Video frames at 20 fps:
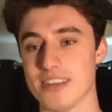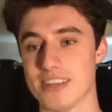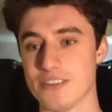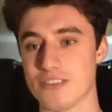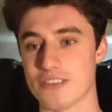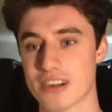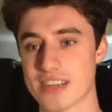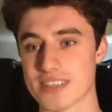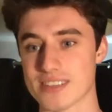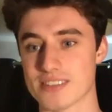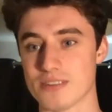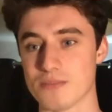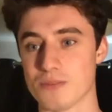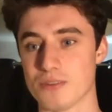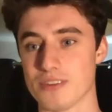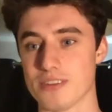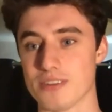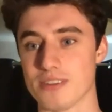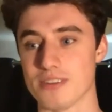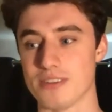an interesting
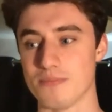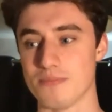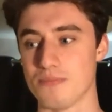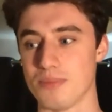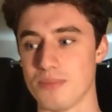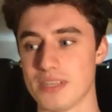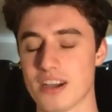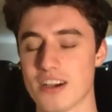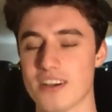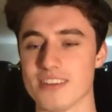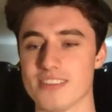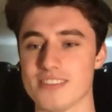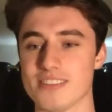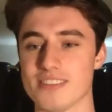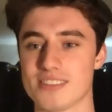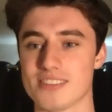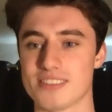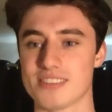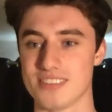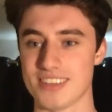one
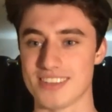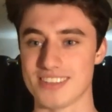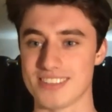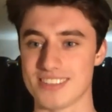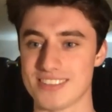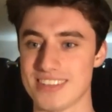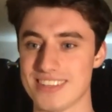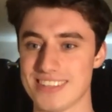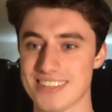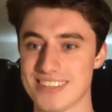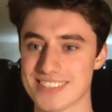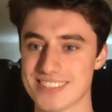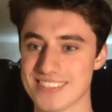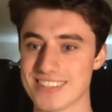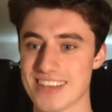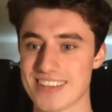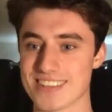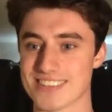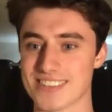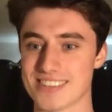because it it isn't
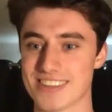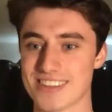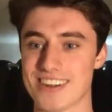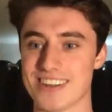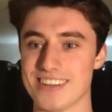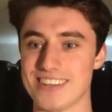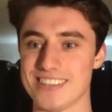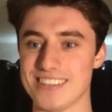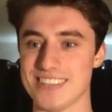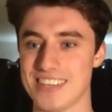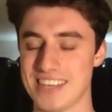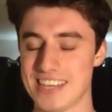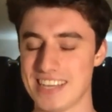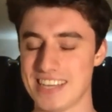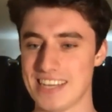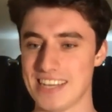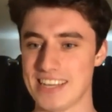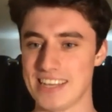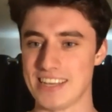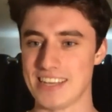necessarily
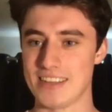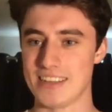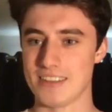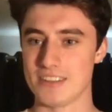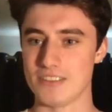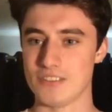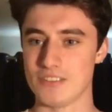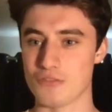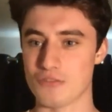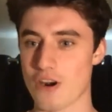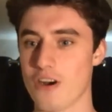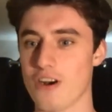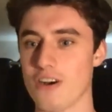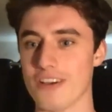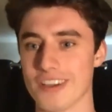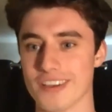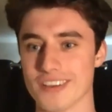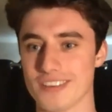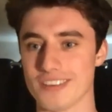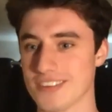
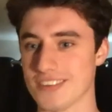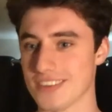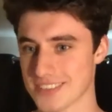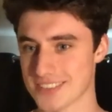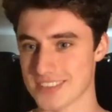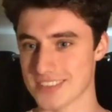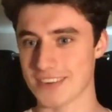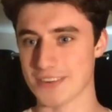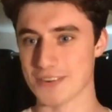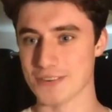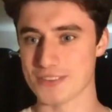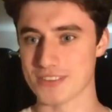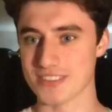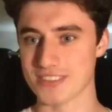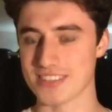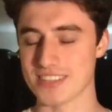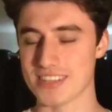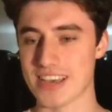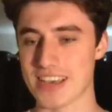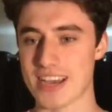drawing a solution
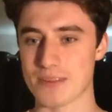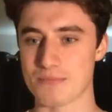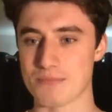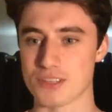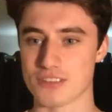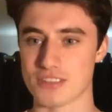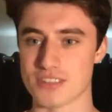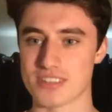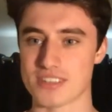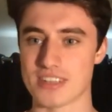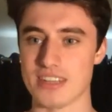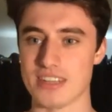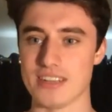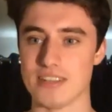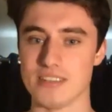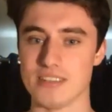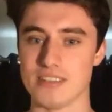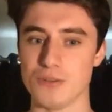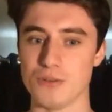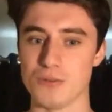to that, but they're still
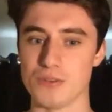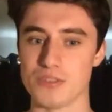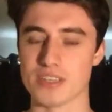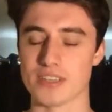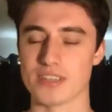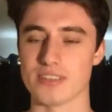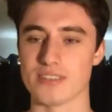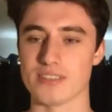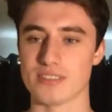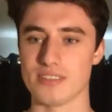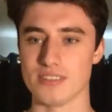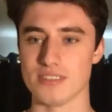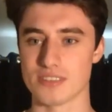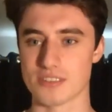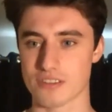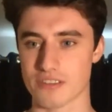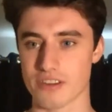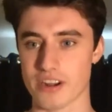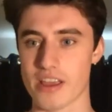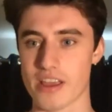using these
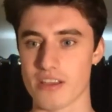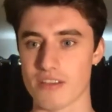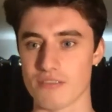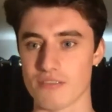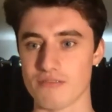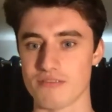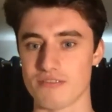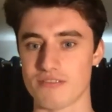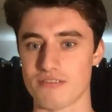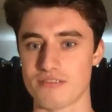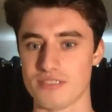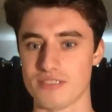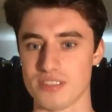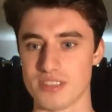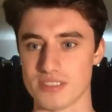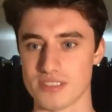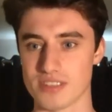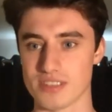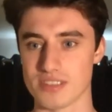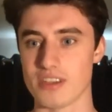creative
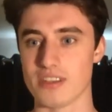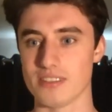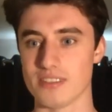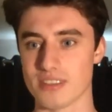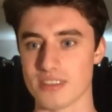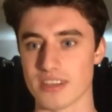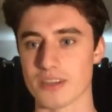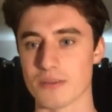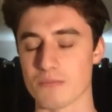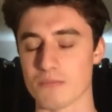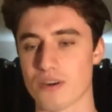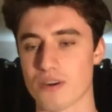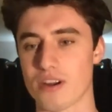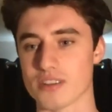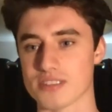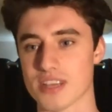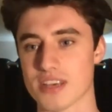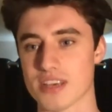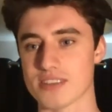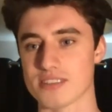design thinking
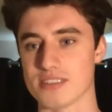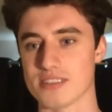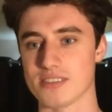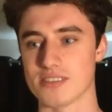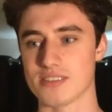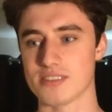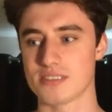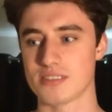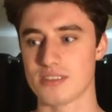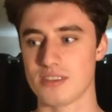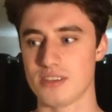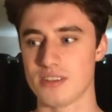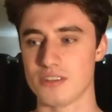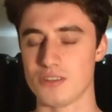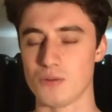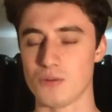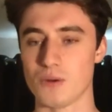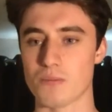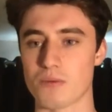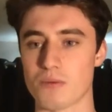processes
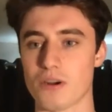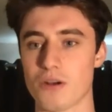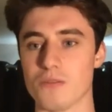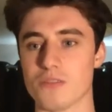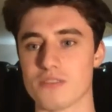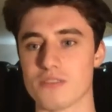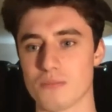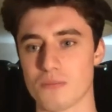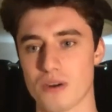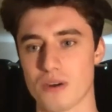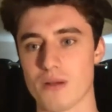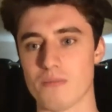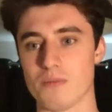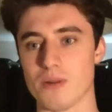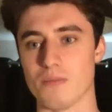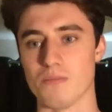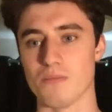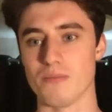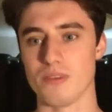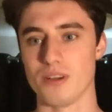to approach the
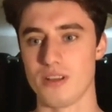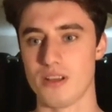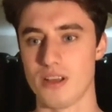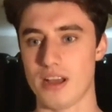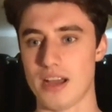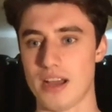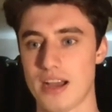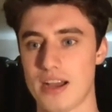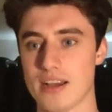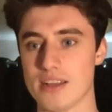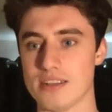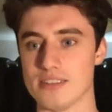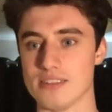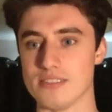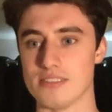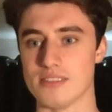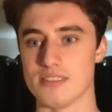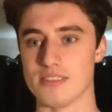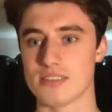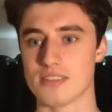problem
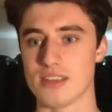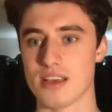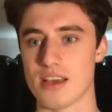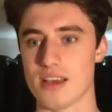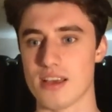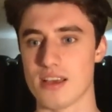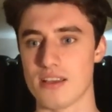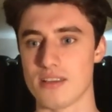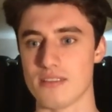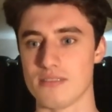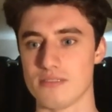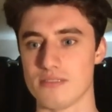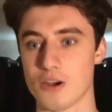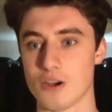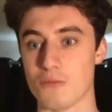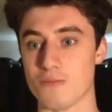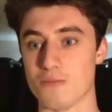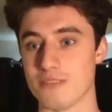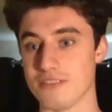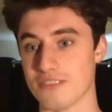and uh,
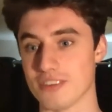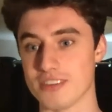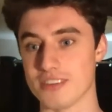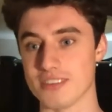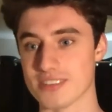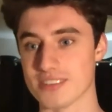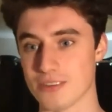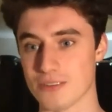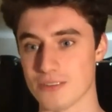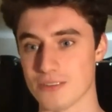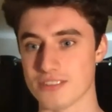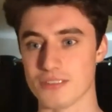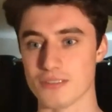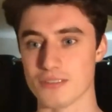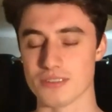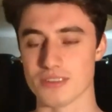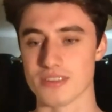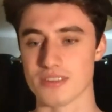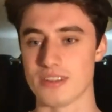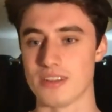hopefully find a solution to
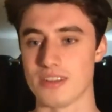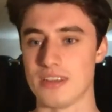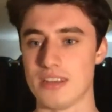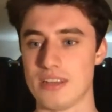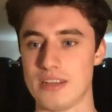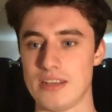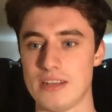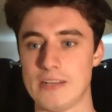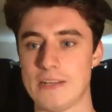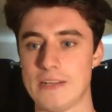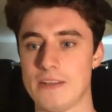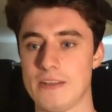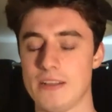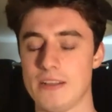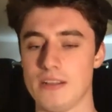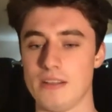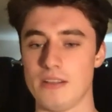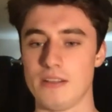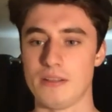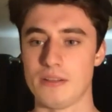
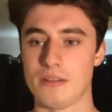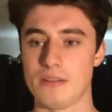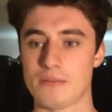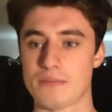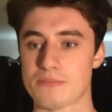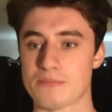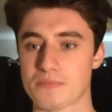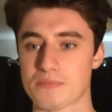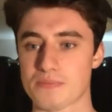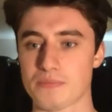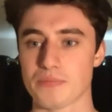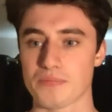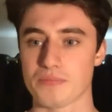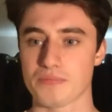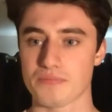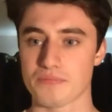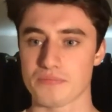it.